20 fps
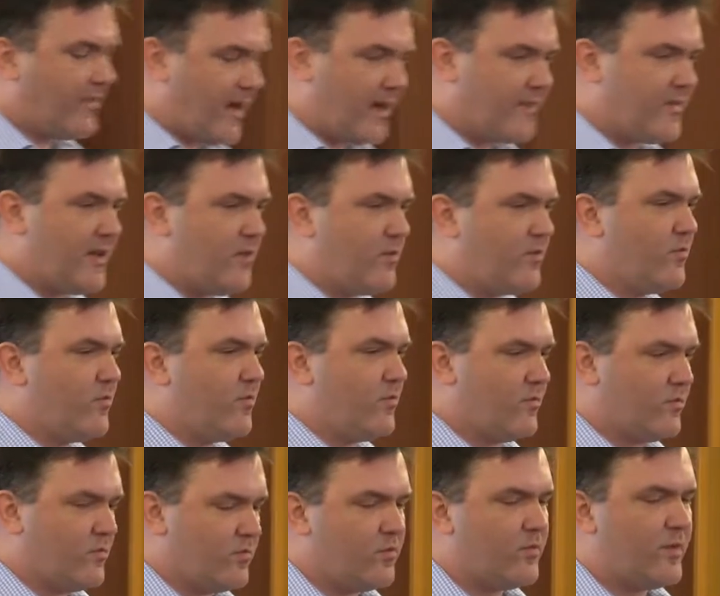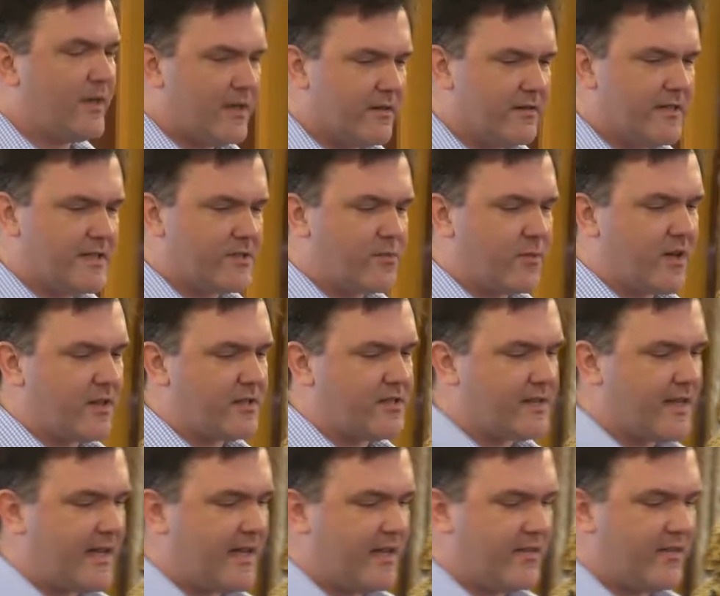think we at least would all
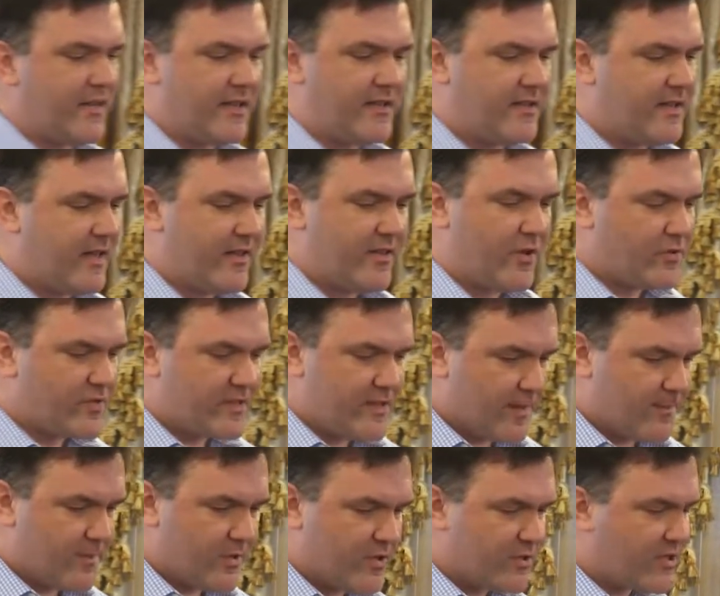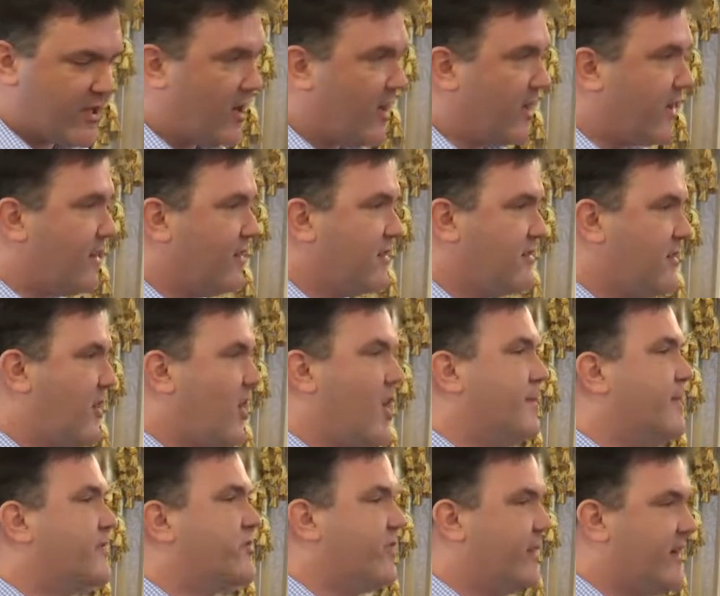say that those numbers are
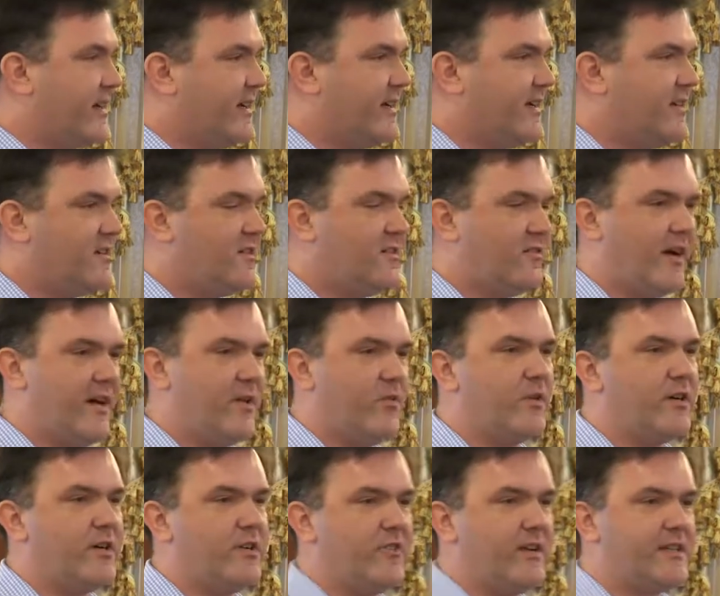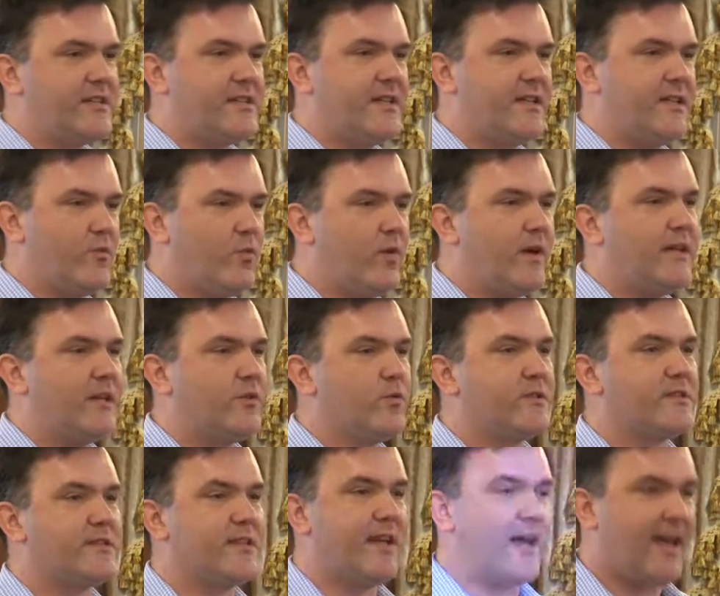arbitrary, right? We're interested in what
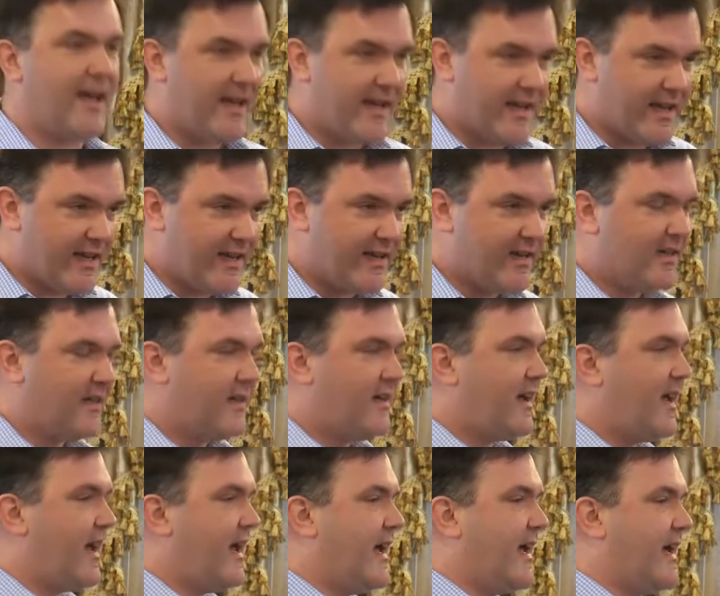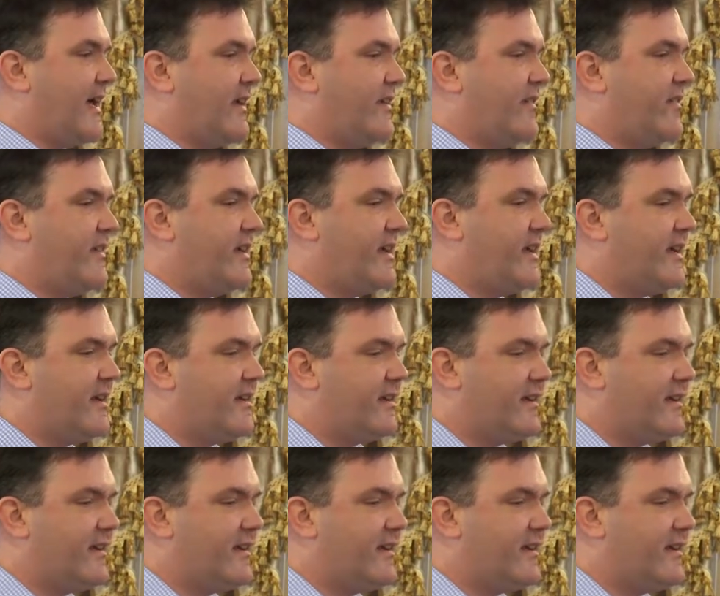equals an A, and the